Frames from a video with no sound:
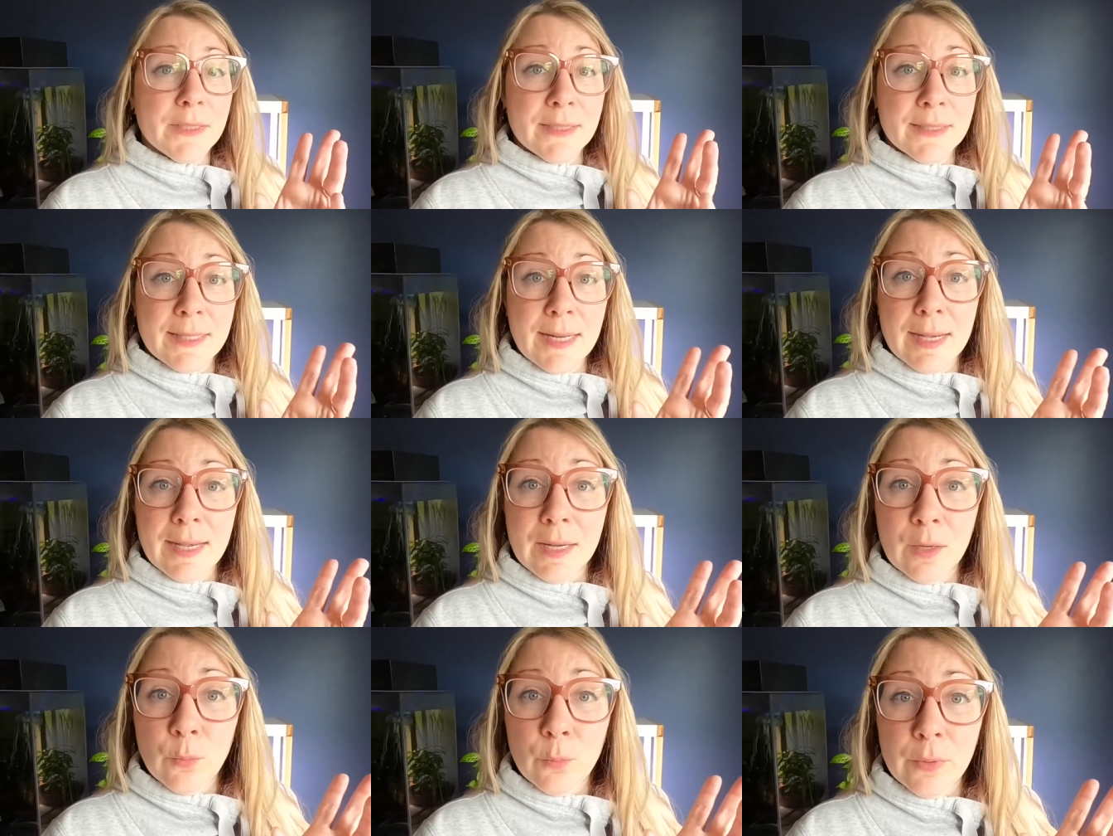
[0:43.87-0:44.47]

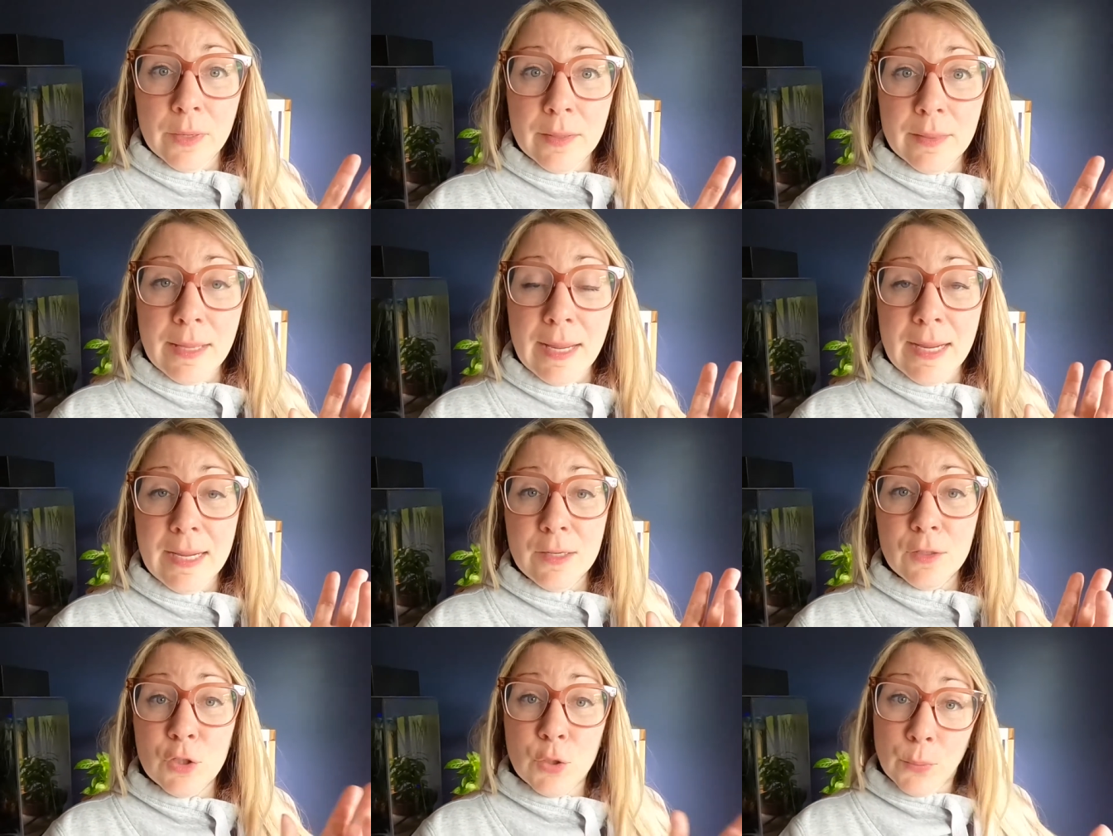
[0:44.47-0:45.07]
setting with
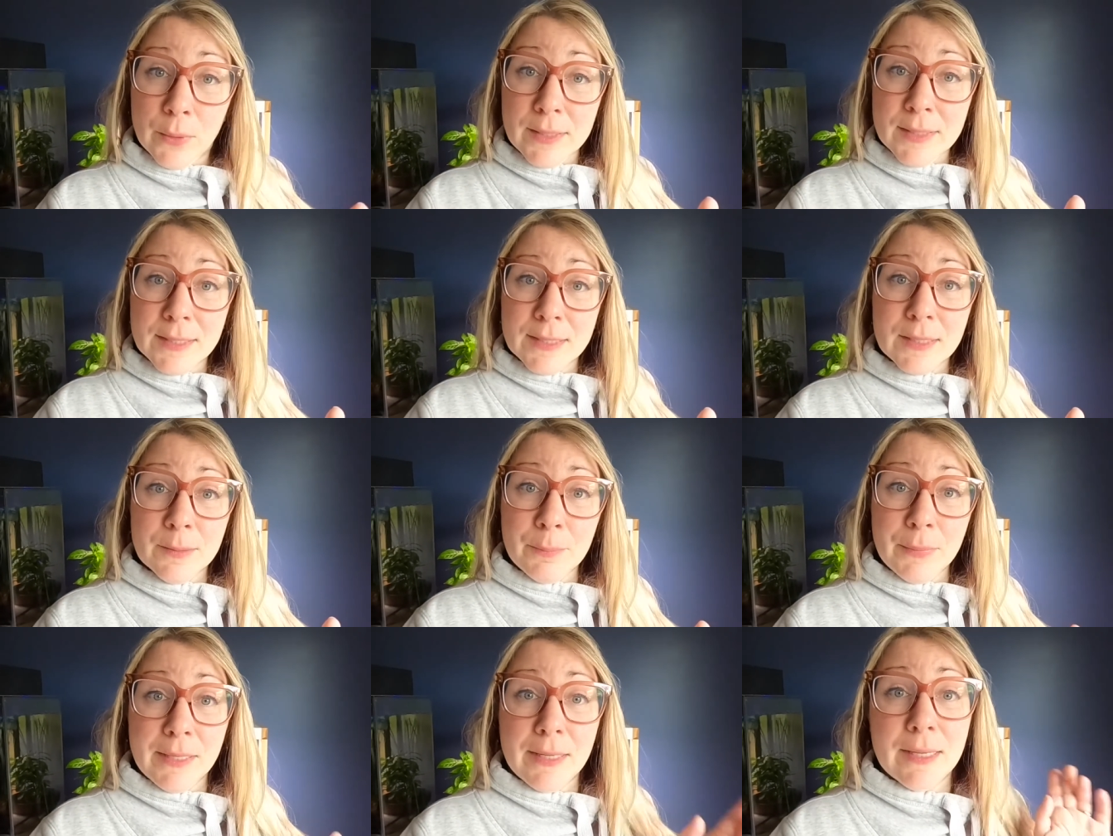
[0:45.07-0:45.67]
a twist
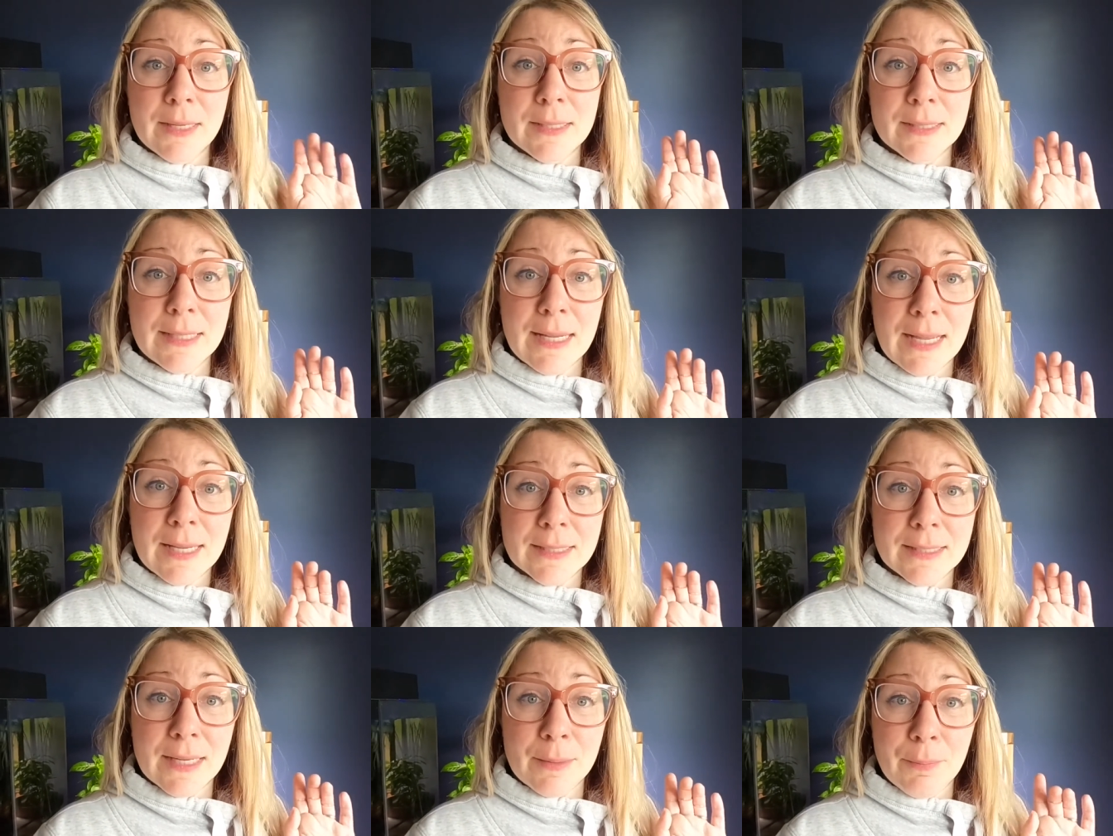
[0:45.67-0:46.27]
because,
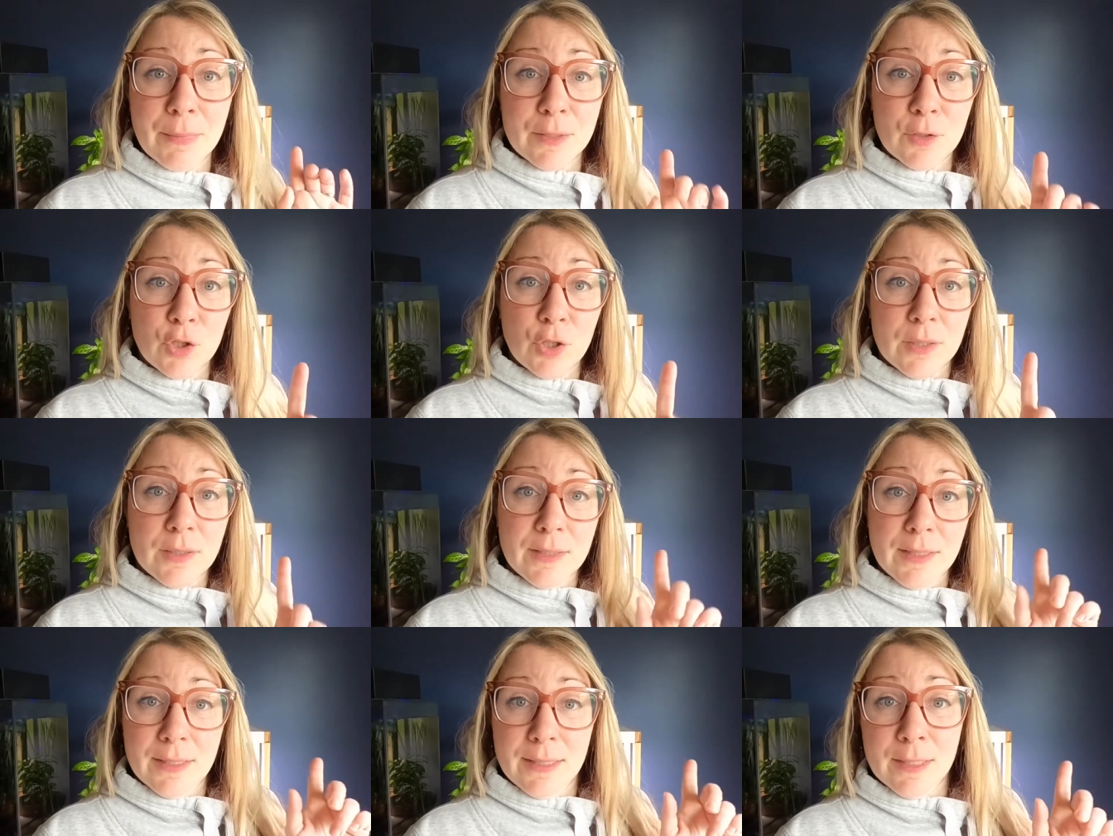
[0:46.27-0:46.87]
as I
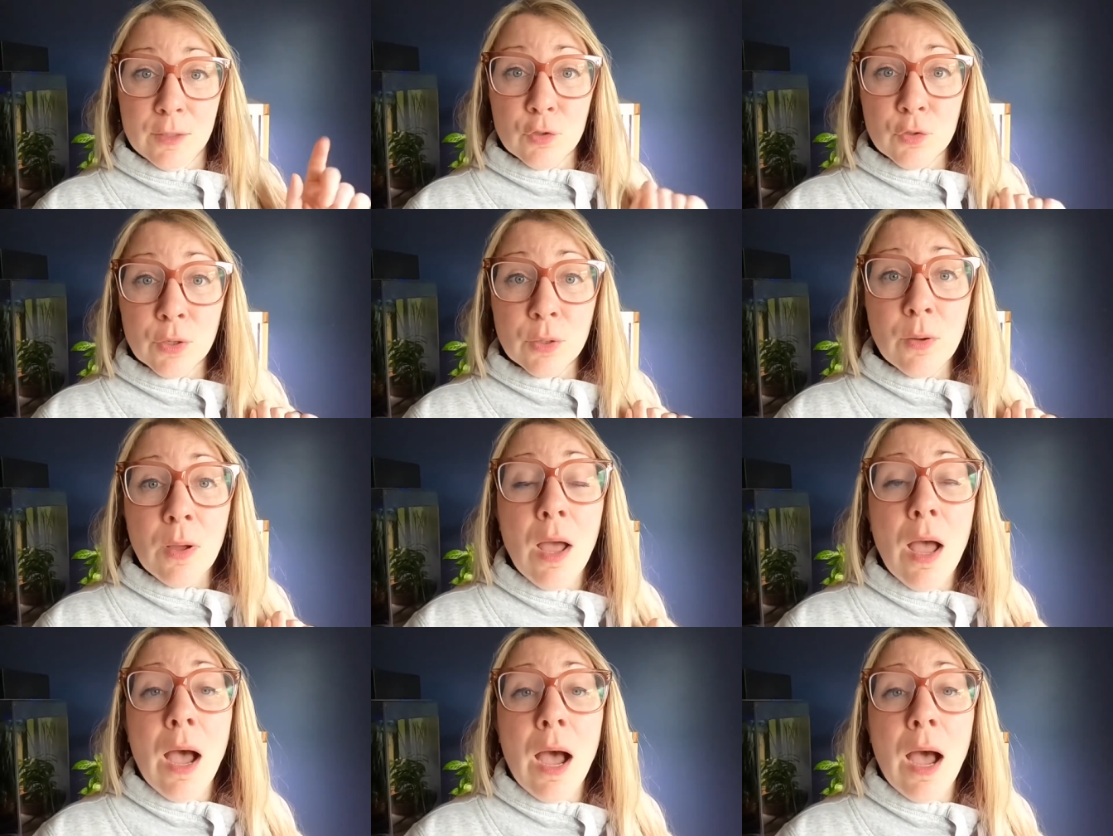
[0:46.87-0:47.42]
mentioned in the intro,